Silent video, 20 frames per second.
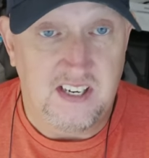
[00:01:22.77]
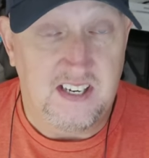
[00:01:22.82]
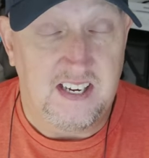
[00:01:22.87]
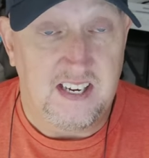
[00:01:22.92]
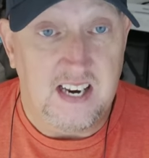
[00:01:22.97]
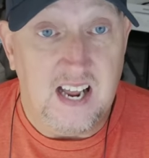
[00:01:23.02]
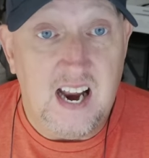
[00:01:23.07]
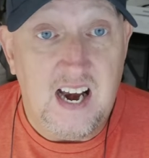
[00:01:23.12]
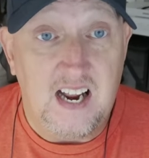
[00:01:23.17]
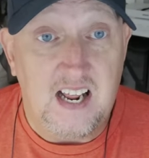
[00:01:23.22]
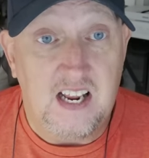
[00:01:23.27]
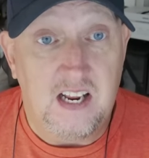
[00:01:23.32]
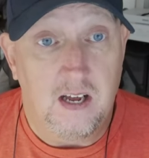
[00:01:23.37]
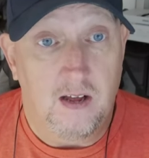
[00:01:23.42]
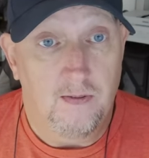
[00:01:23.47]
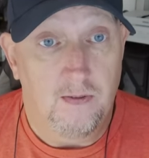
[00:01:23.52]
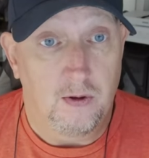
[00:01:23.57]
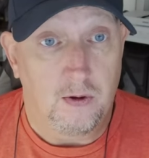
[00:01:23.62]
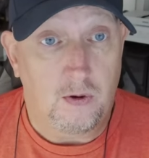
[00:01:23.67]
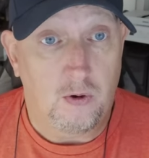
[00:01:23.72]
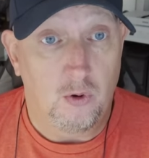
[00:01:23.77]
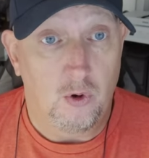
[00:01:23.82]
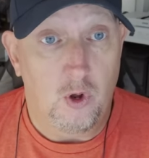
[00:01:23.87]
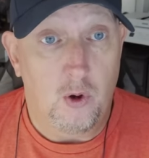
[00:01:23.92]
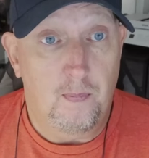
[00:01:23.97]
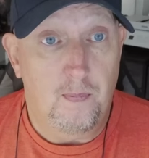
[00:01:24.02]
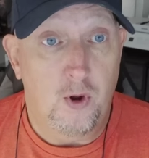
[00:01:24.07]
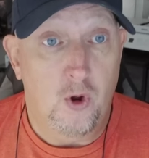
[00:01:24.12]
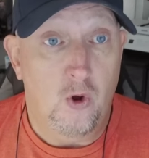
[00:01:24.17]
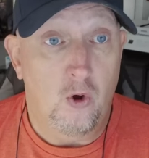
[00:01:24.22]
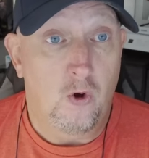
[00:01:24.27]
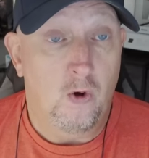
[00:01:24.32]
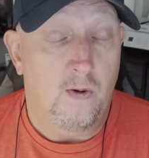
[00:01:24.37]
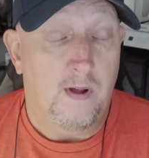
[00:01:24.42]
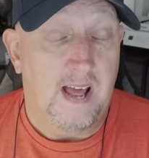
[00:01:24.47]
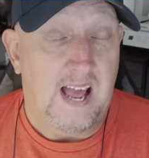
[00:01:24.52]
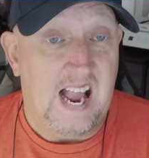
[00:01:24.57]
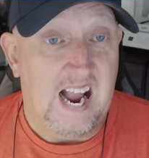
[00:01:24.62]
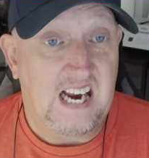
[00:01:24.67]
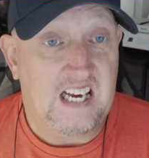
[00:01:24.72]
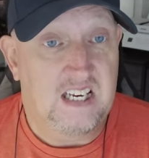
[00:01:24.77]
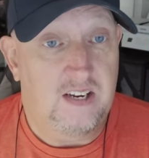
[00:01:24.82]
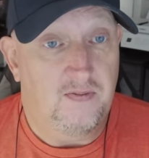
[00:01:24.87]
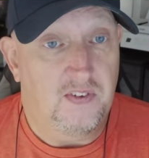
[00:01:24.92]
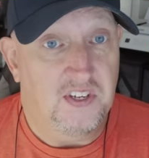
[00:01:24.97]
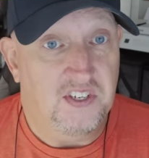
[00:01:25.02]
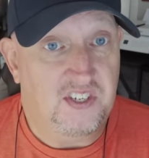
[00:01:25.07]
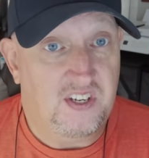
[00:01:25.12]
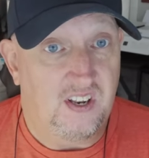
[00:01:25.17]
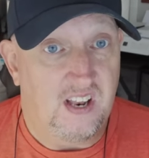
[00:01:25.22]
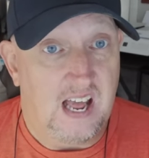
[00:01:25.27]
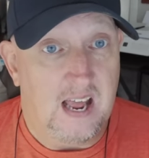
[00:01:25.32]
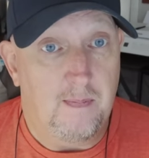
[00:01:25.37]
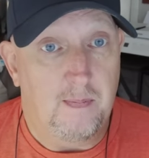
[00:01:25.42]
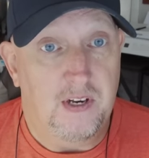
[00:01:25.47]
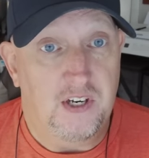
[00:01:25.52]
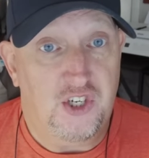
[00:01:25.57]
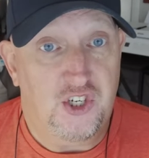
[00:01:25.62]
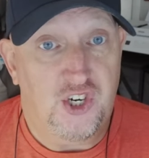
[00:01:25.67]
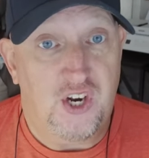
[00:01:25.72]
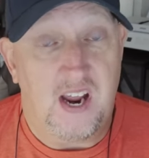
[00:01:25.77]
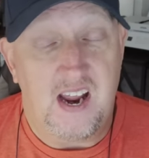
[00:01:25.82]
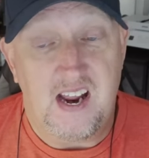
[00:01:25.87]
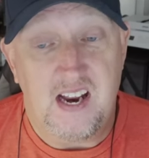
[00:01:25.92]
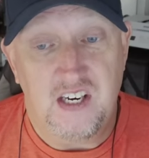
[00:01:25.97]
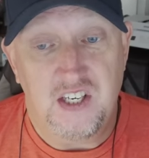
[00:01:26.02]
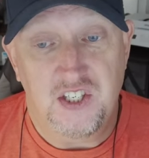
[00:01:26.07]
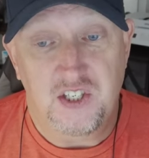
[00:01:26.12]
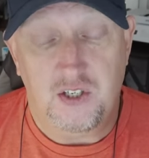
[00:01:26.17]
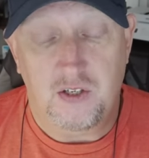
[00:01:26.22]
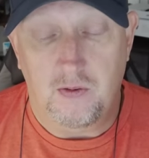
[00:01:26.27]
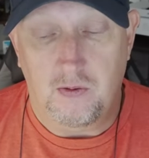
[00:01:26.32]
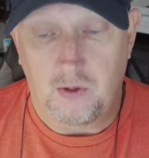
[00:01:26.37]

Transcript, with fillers: any of the global activist climate change,